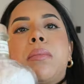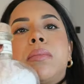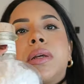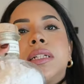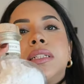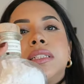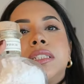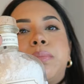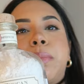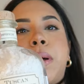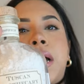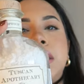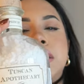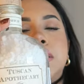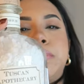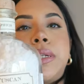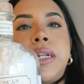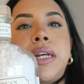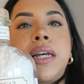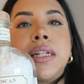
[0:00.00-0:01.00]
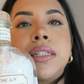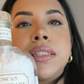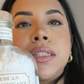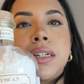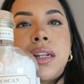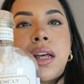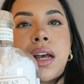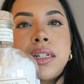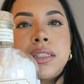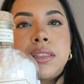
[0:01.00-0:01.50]
pumpkin spice, but it is
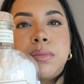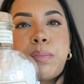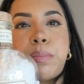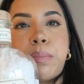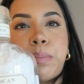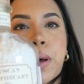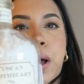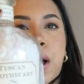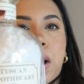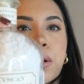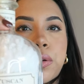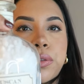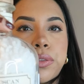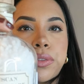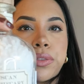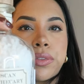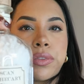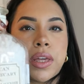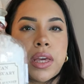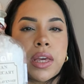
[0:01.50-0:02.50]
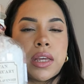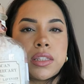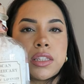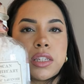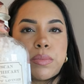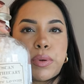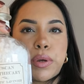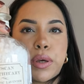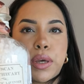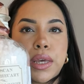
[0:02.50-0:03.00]
a nice bath thing
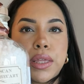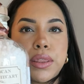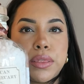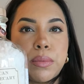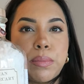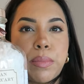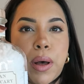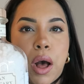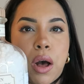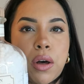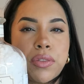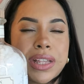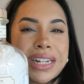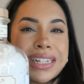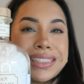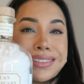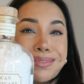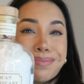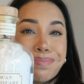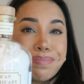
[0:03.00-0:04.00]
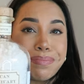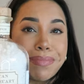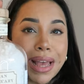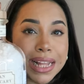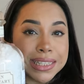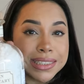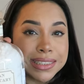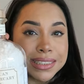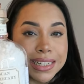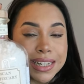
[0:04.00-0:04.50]
to put in the bath, and it's
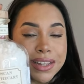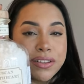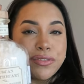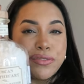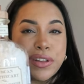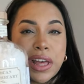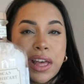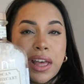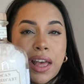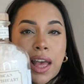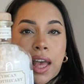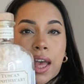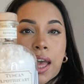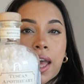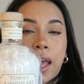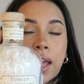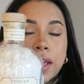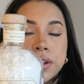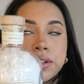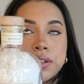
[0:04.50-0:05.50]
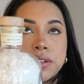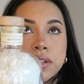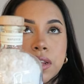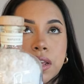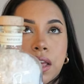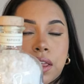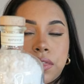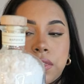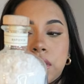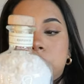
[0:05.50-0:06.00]
massive, and
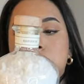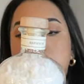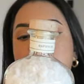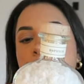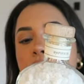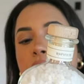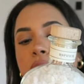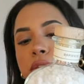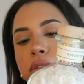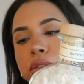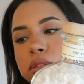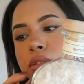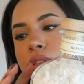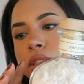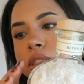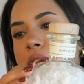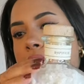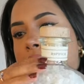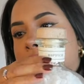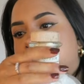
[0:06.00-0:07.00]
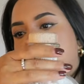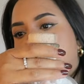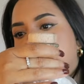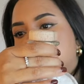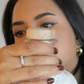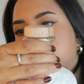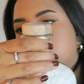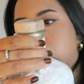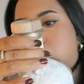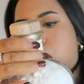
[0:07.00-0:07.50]
I think this was
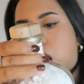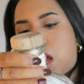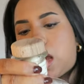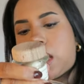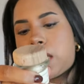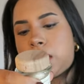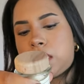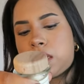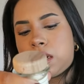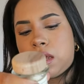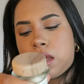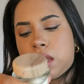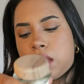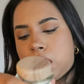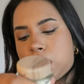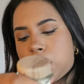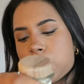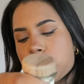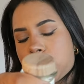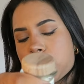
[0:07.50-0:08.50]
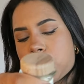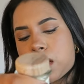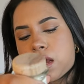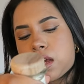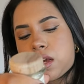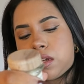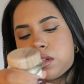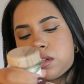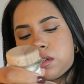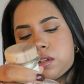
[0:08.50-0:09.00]
$10.99,
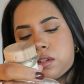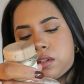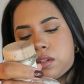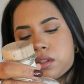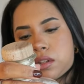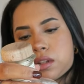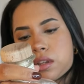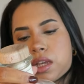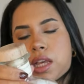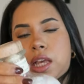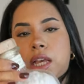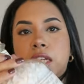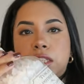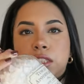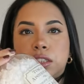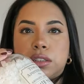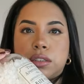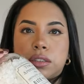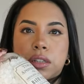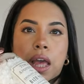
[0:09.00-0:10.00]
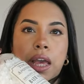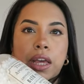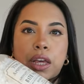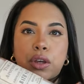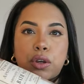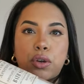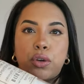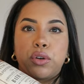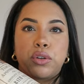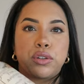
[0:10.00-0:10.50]
and it's
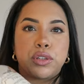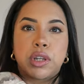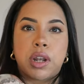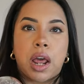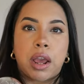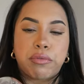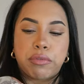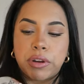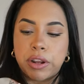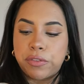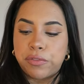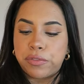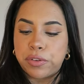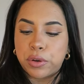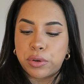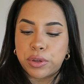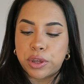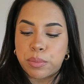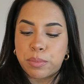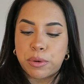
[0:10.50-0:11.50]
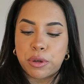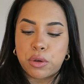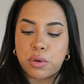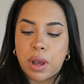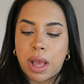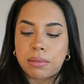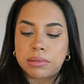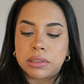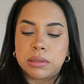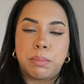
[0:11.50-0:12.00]
like good to like refill. You can put
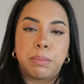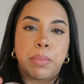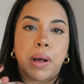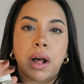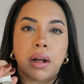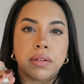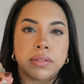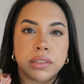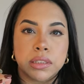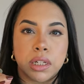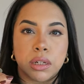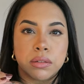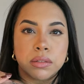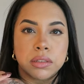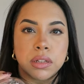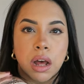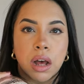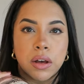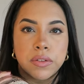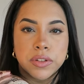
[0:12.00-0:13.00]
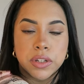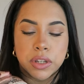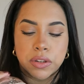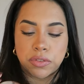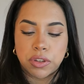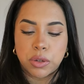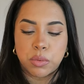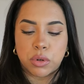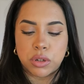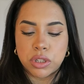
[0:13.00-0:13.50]
your Epsom bath salts after
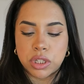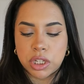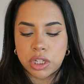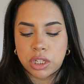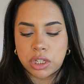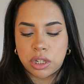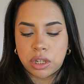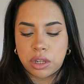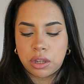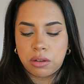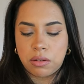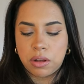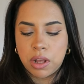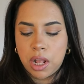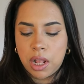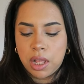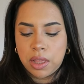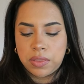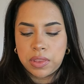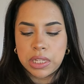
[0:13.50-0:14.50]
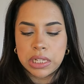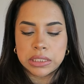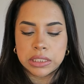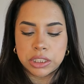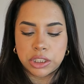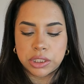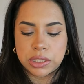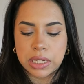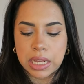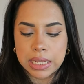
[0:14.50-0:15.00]
if you wanted to. These
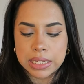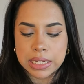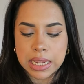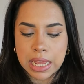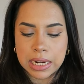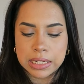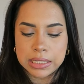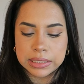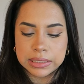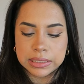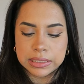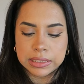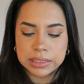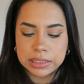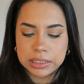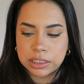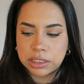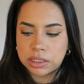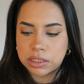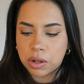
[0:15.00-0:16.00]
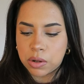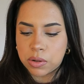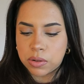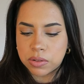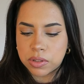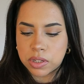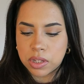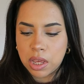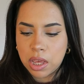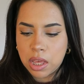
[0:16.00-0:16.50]
are just like Italian sea
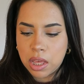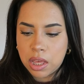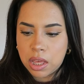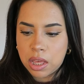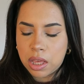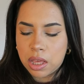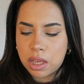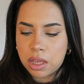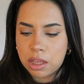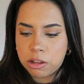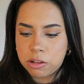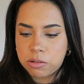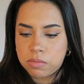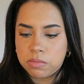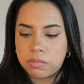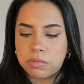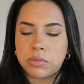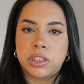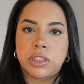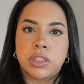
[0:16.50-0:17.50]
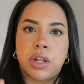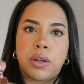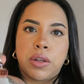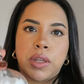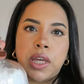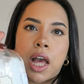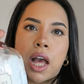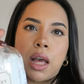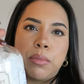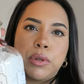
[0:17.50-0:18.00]
salt. So
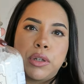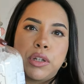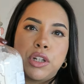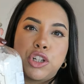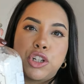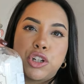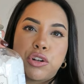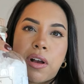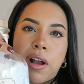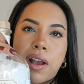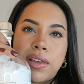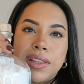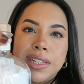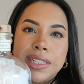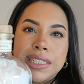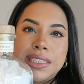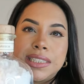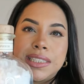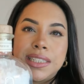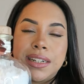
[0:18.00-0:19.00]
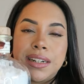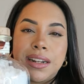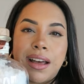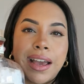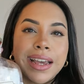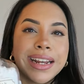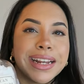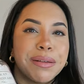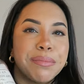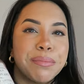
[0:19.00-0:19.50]
yeah, I'm gonna try this
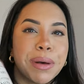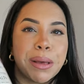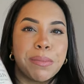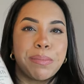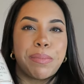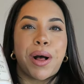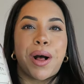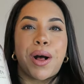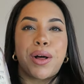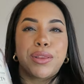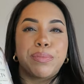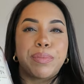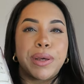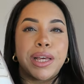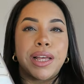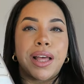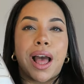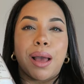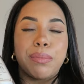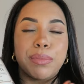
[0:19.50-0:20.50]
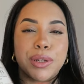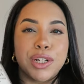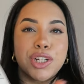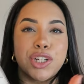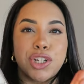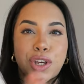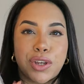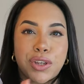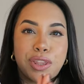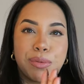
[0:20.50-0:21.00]
tonight in my bath, but I'm gonna
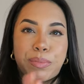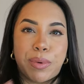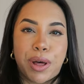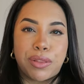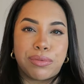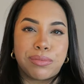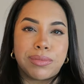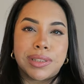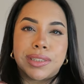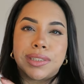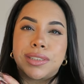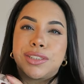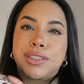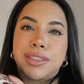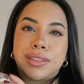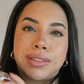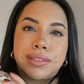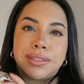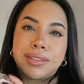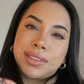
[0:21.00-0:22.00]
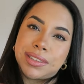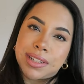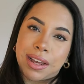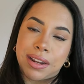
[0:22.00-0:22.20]
show you in the bathroom because it just looks